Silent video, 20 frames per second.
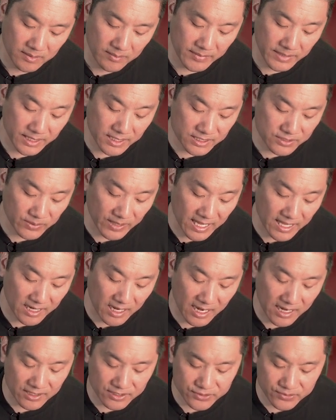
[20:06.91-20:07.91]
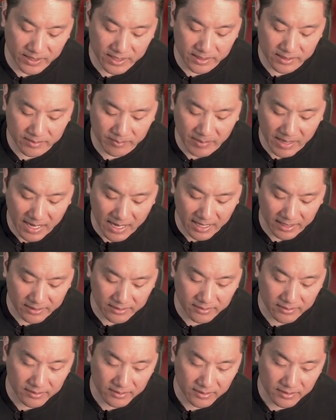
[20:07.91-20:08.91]
because we had a higher straight and back.
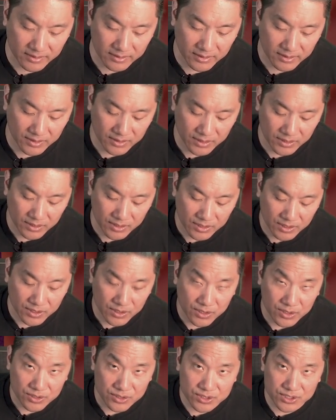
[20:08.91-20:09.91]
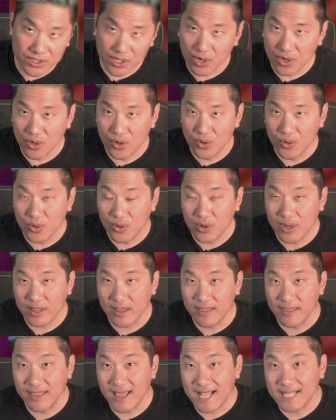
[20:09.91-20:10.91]
So
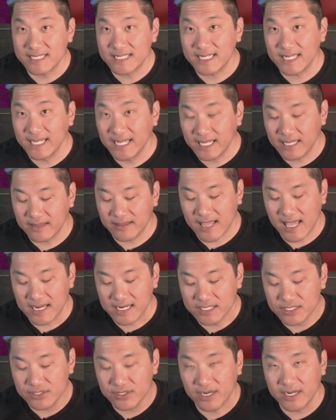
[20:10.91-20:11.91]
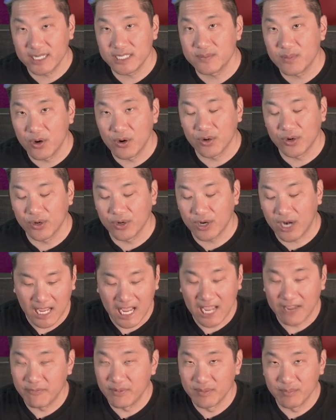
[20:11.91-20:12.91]
that's it. That is Chinese poker.
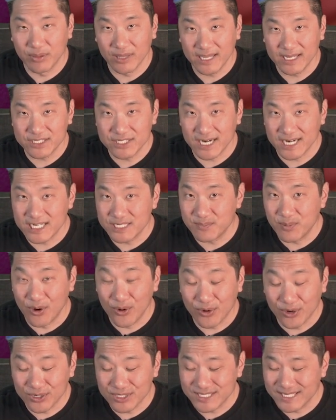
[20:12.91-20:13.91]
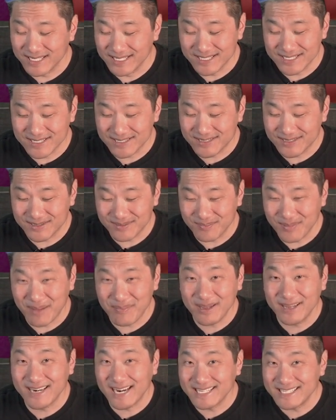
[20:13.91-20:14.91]
I've been playing Chinese poker since
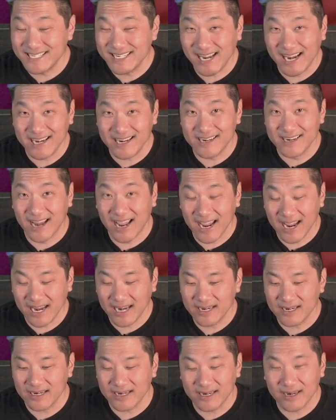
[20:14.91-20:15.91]
maybe 1989